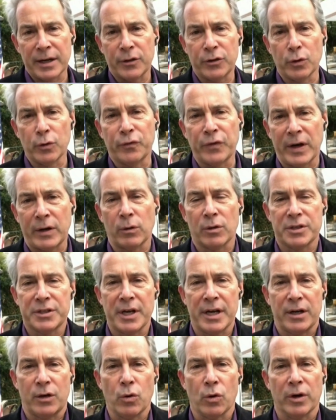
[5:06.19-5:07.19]
through federal and
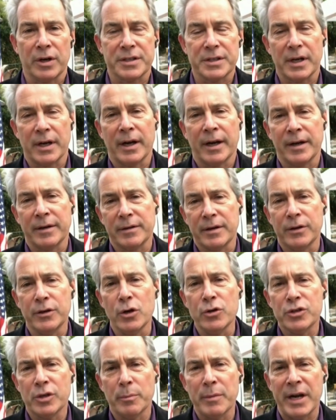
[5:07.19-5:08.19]
state courts.
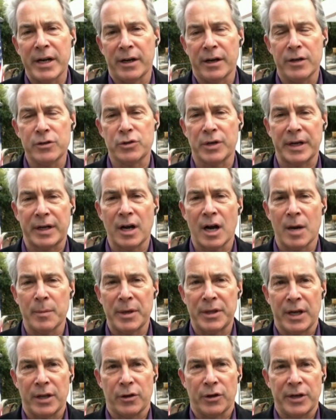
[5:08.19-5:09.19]
Newsom made an interesting comment
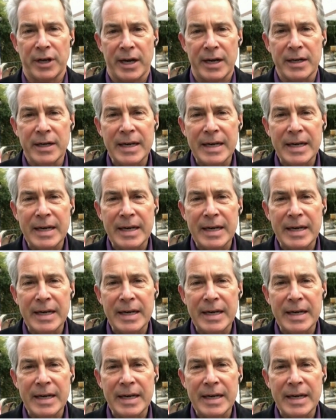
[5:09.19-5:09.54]
the other day.